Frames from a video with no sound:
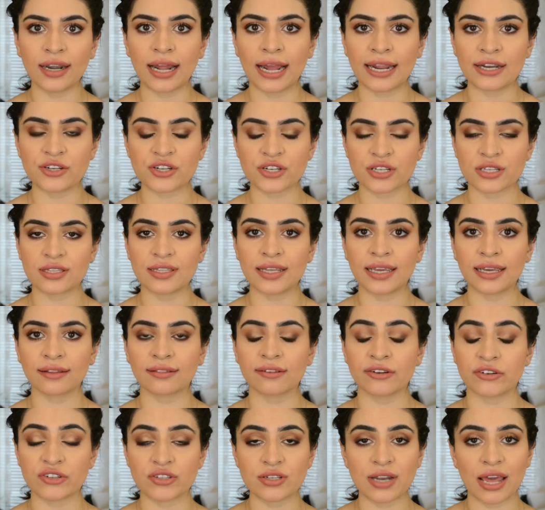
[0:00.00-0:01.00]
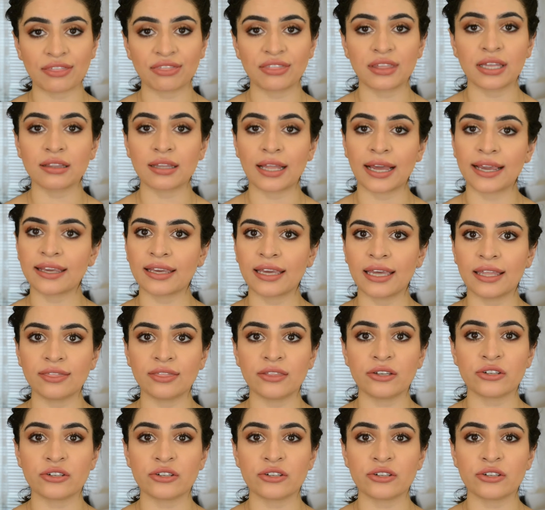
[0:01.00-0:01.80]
I just think there's nothing like it.